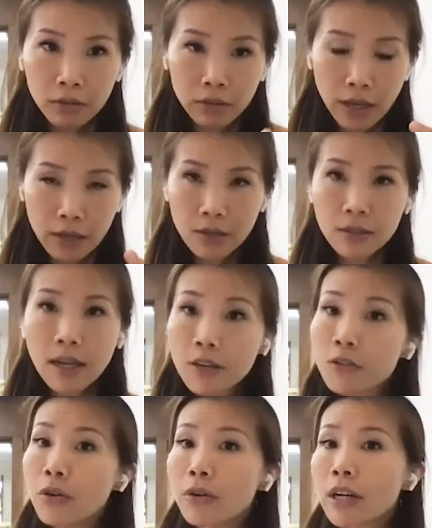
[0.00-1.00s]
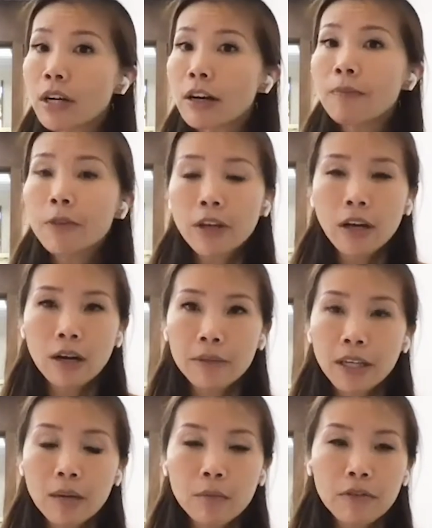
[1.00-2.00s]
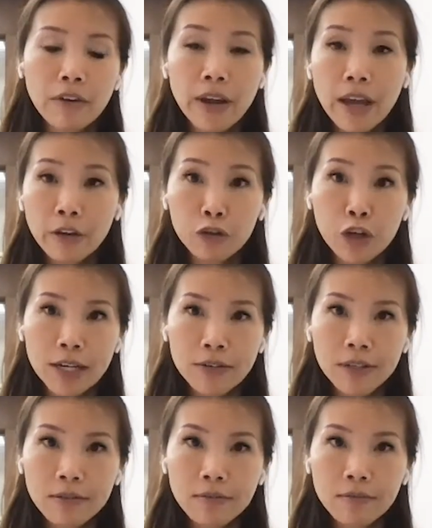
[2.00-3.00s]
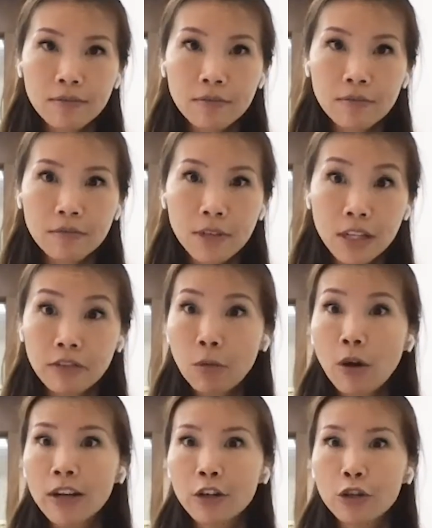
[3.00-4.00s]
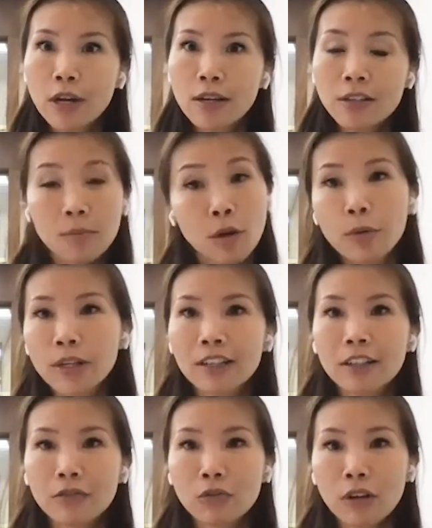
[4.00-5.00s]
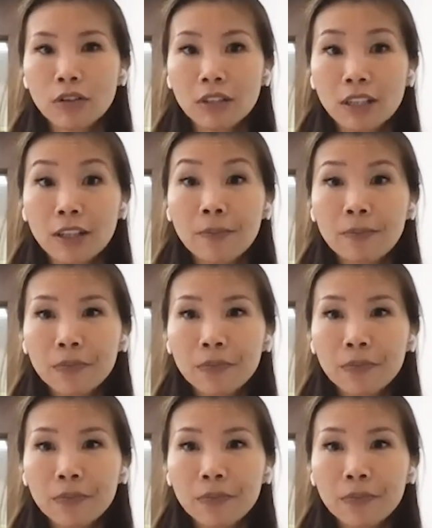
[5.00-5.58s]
exercise, yoga, it can be very energizing, and if you're more energized, you're more productive throughout the day.